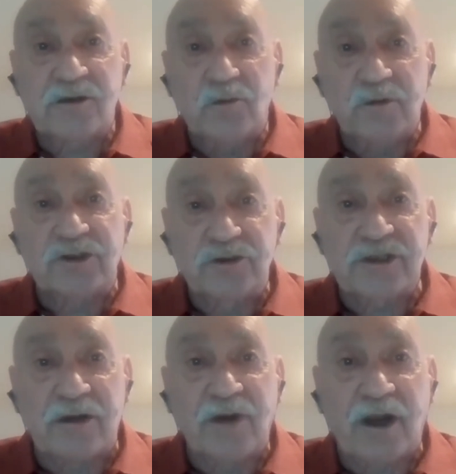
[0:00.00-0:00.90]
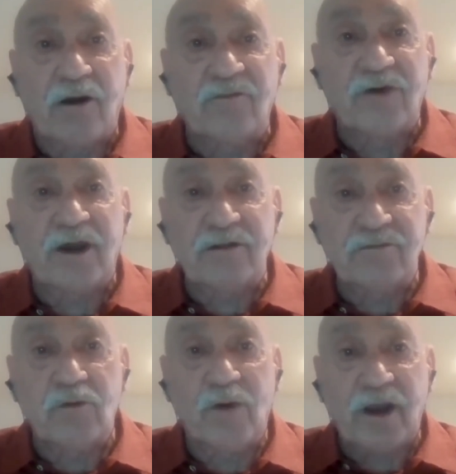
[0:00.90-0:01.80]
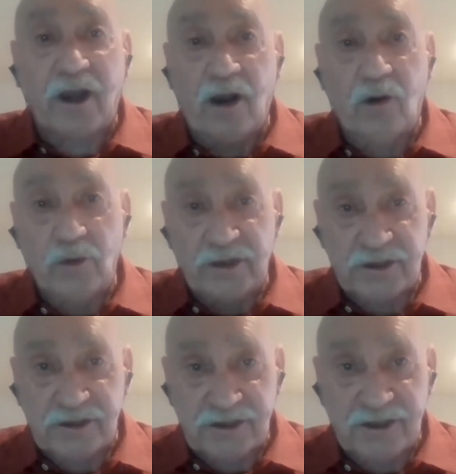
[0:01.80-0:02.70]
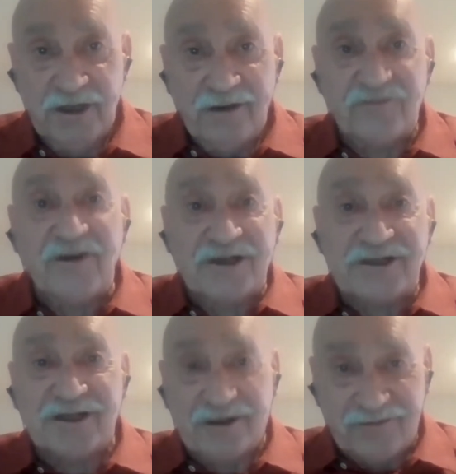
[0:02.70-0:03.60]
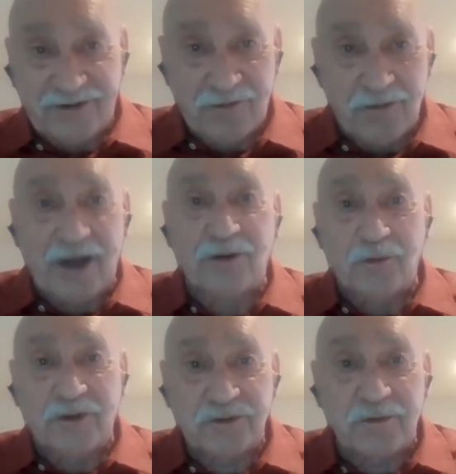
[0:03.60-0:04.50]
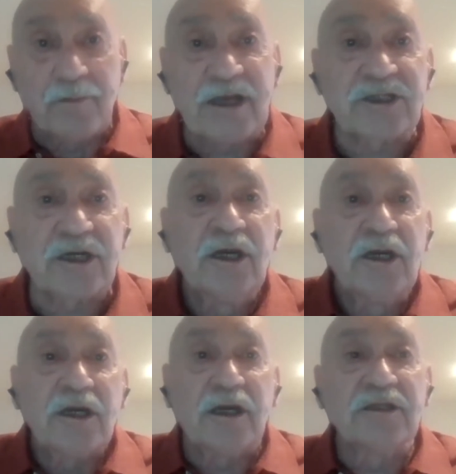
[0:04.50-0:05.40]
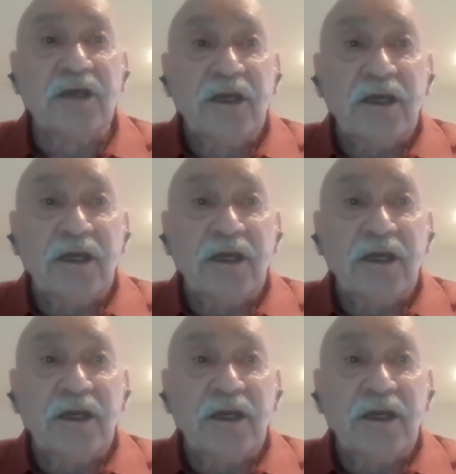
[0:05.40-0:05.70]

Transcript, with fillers: so we should somehow find the way how it fixed at the value which we measure. And